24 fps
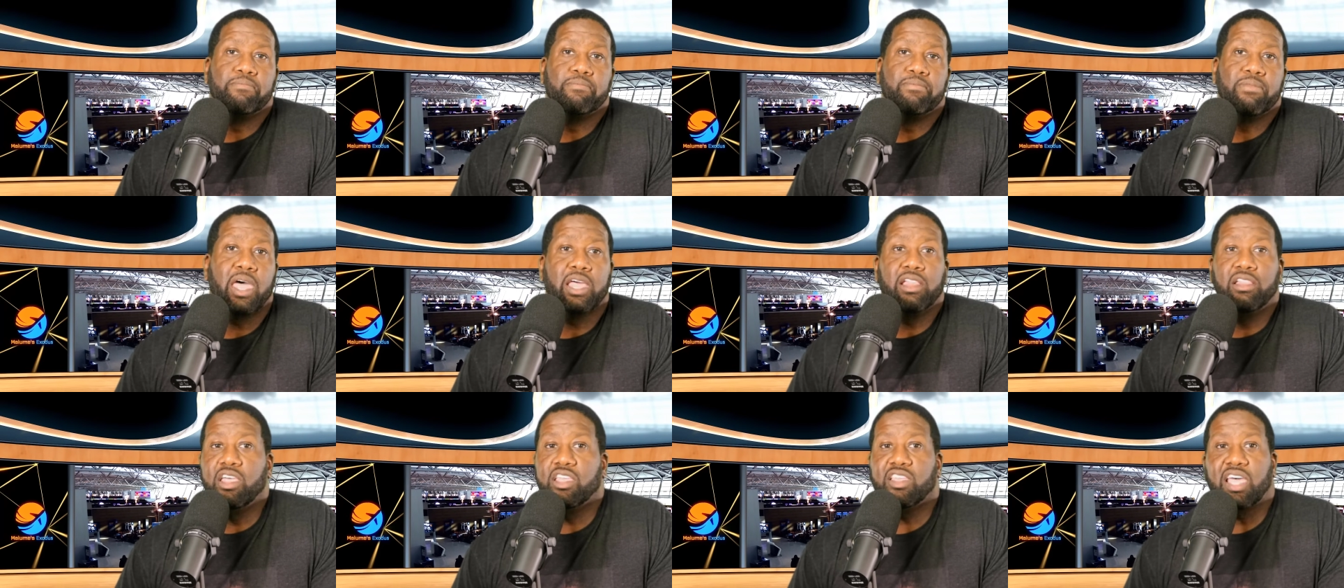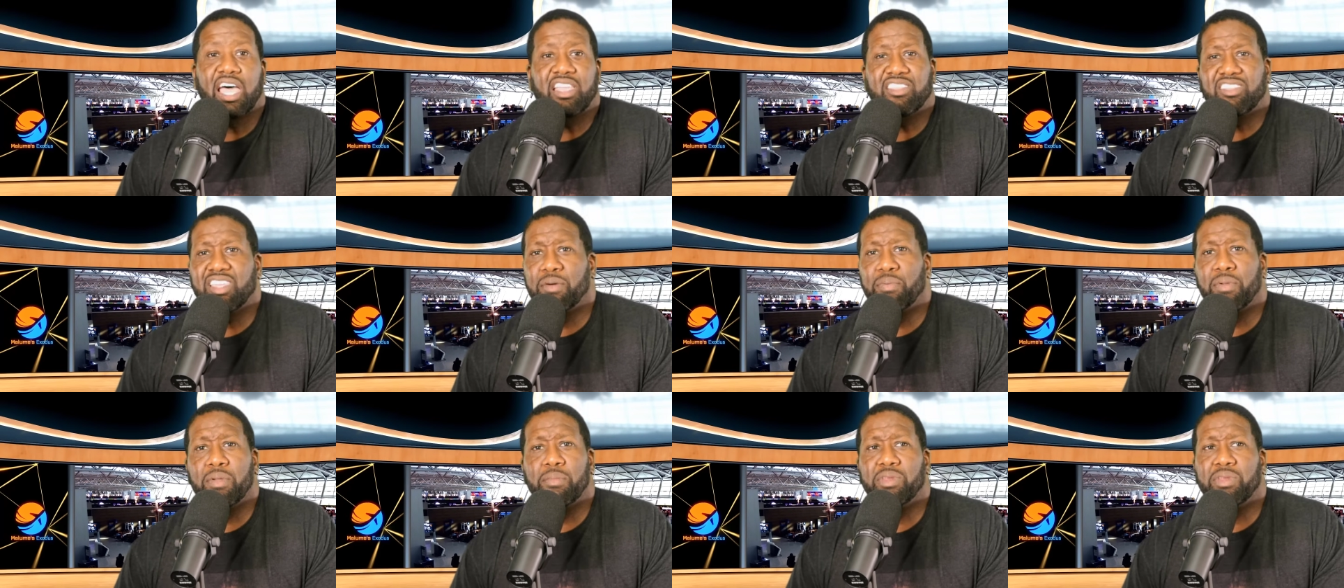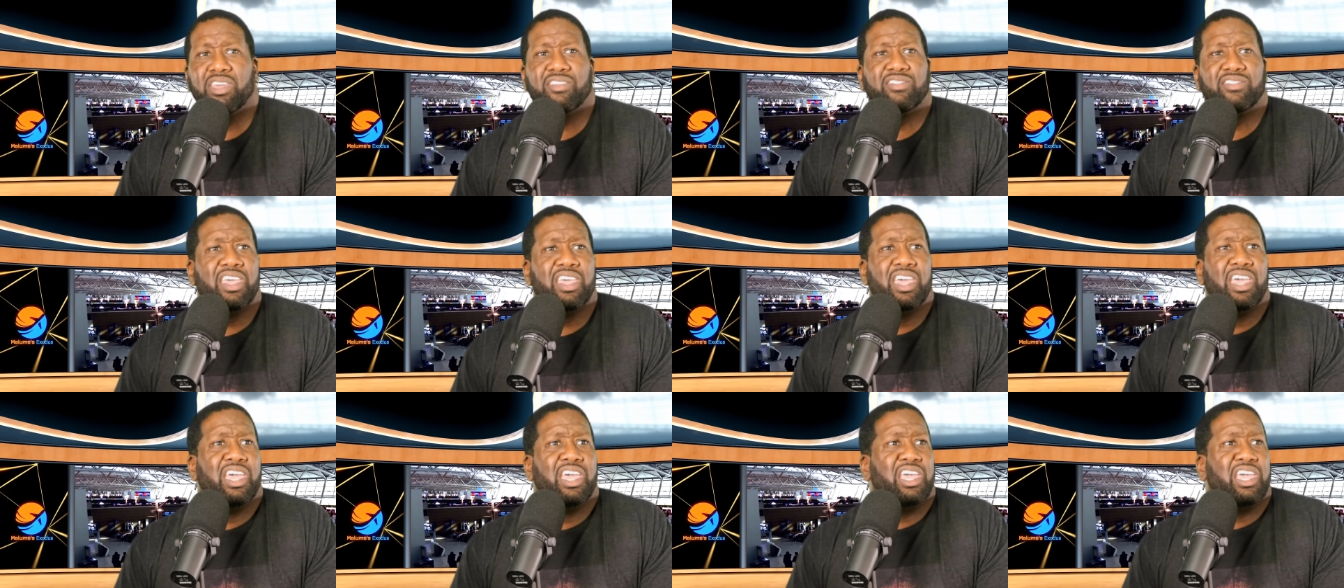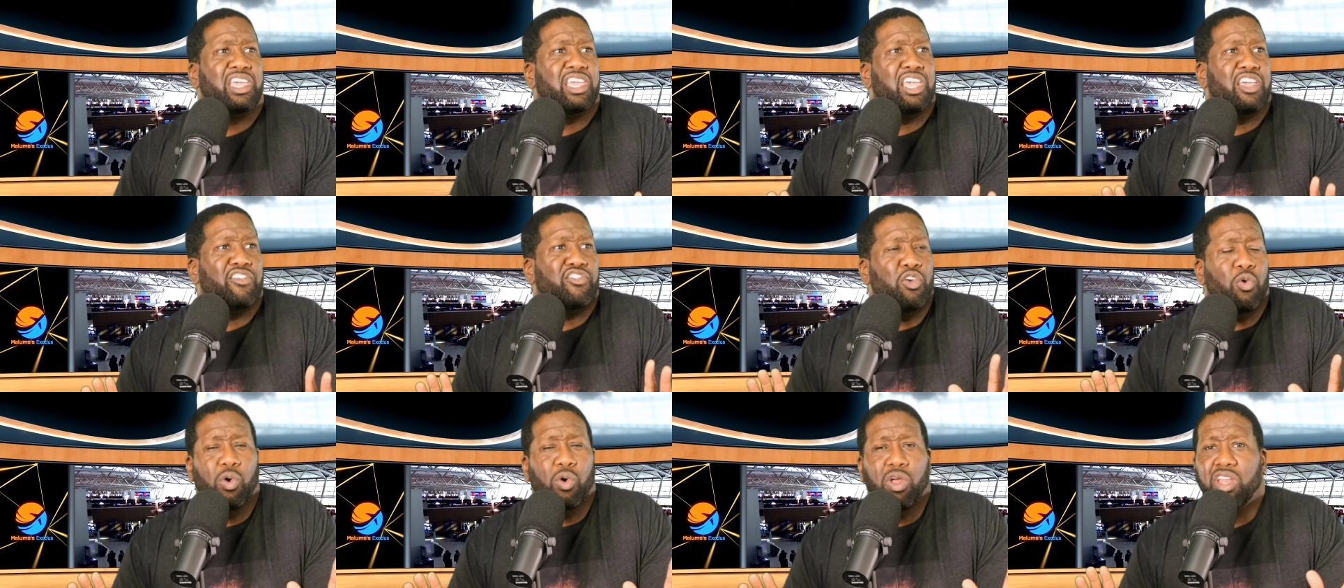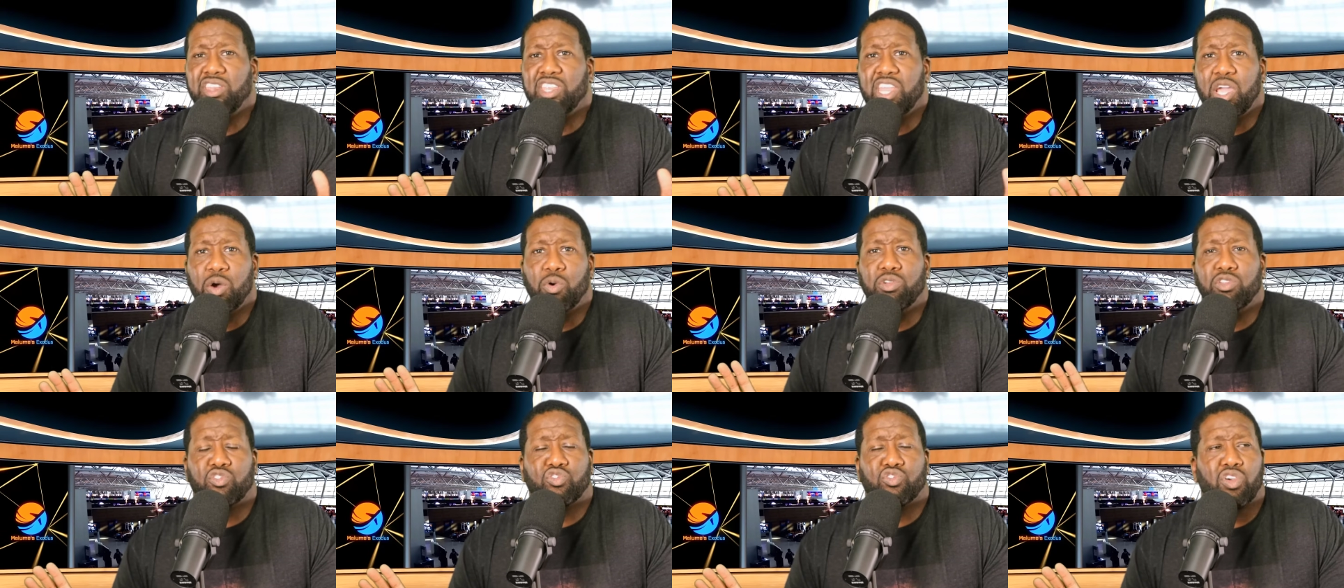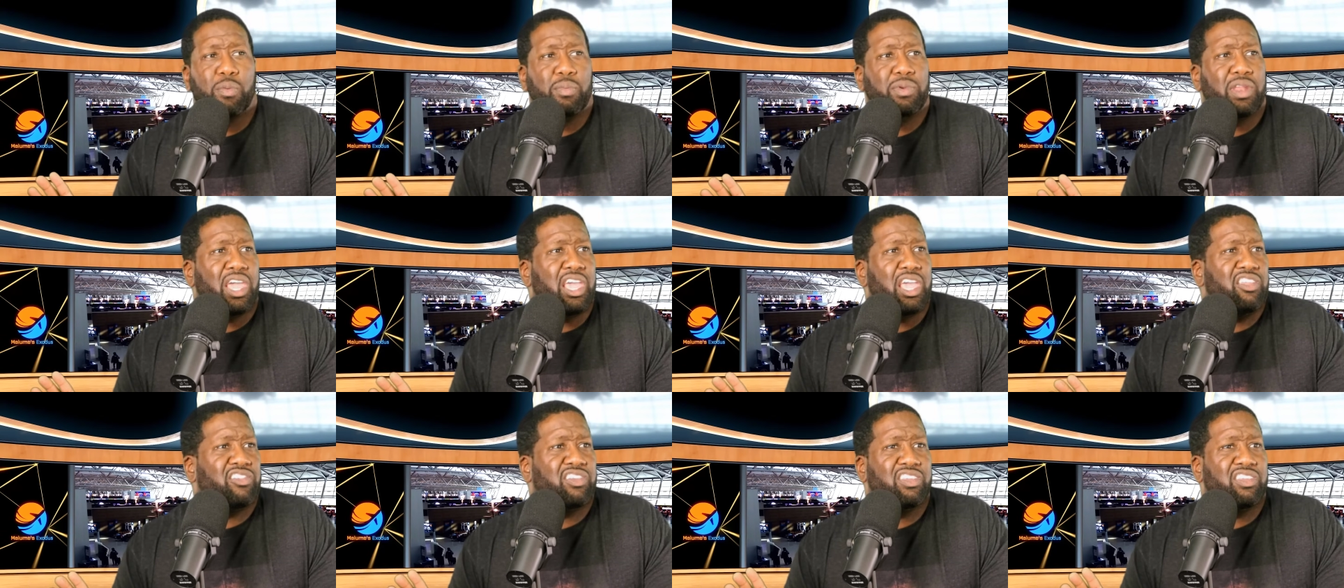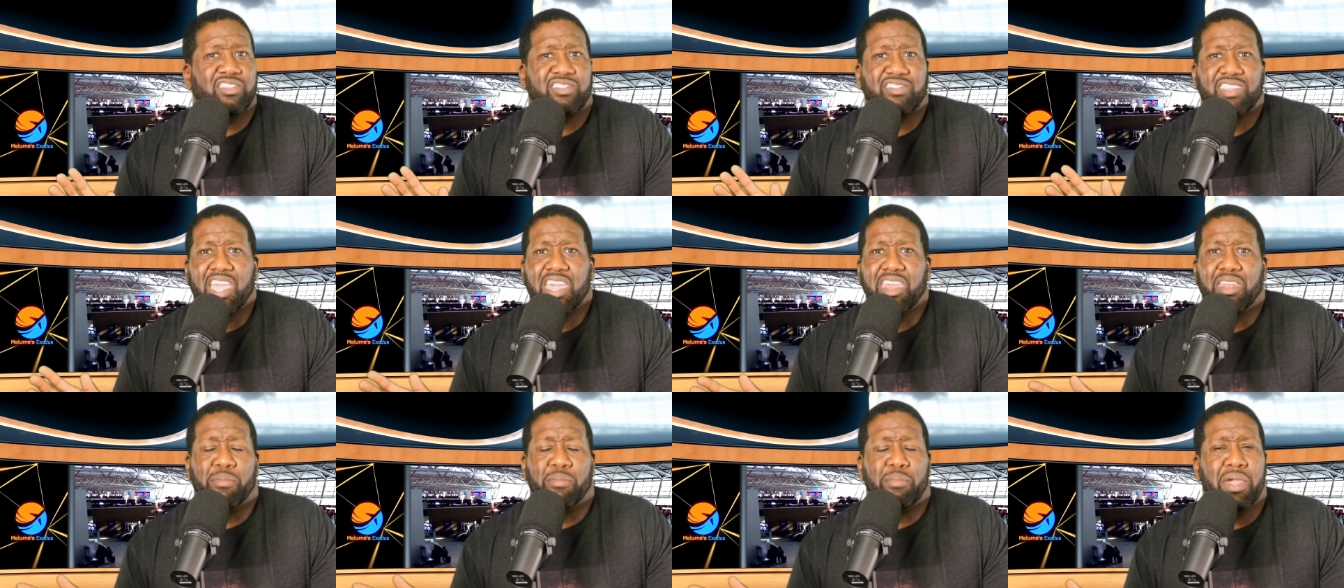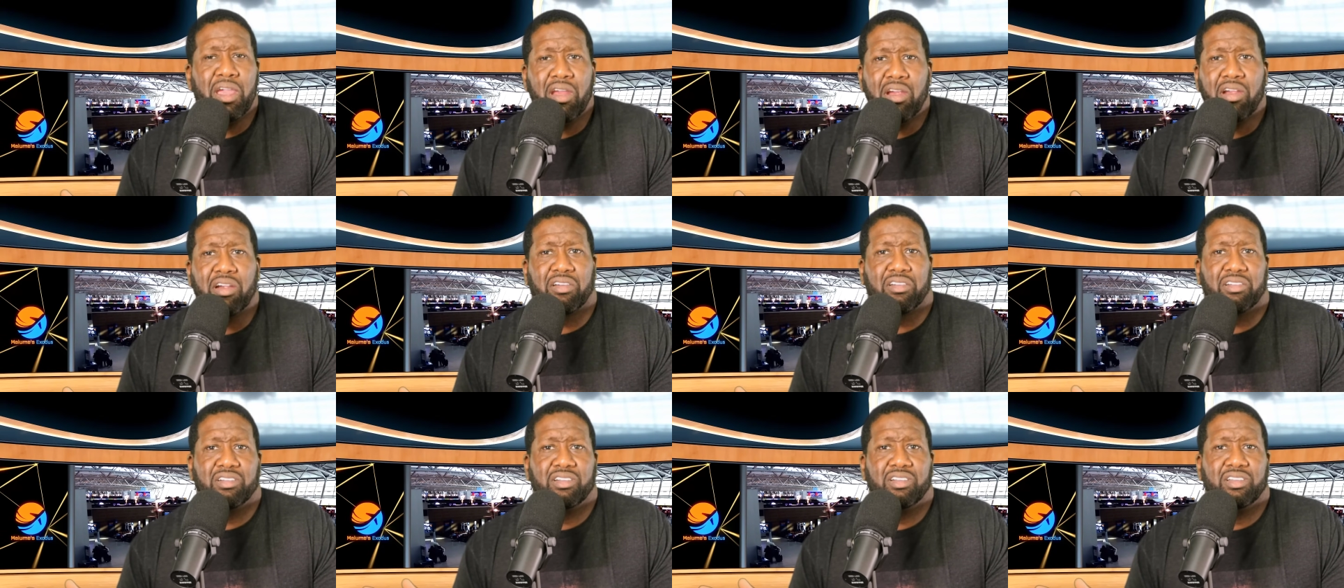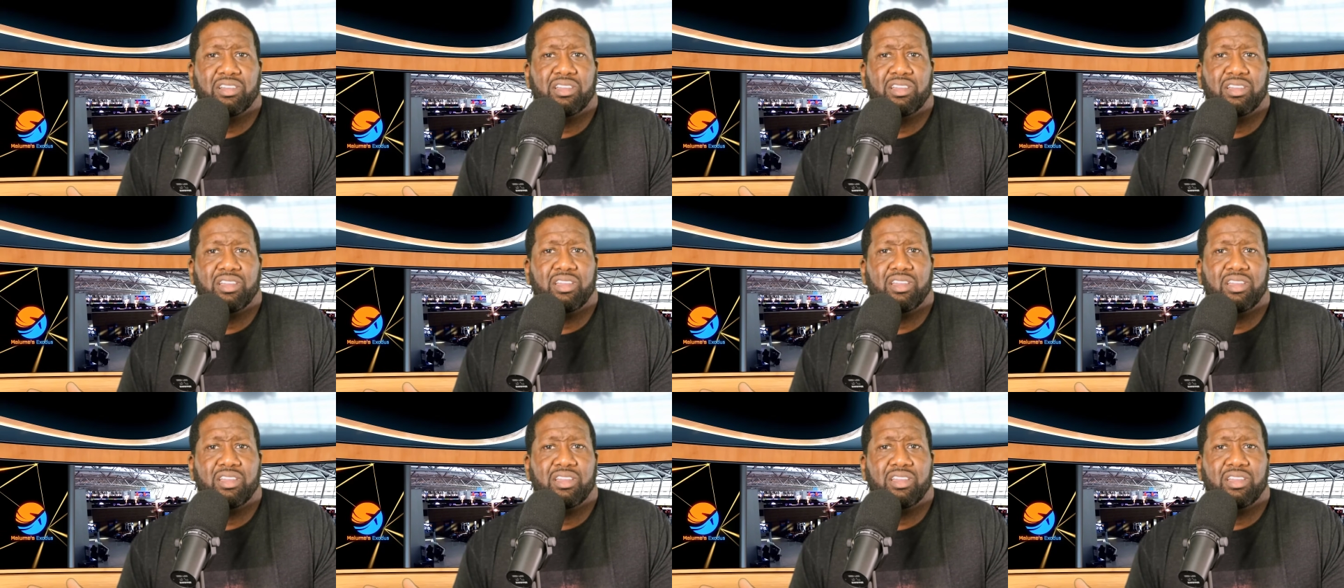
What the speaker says: Like, listen, I tell people this. If you want to deal with discrimination, stay in America.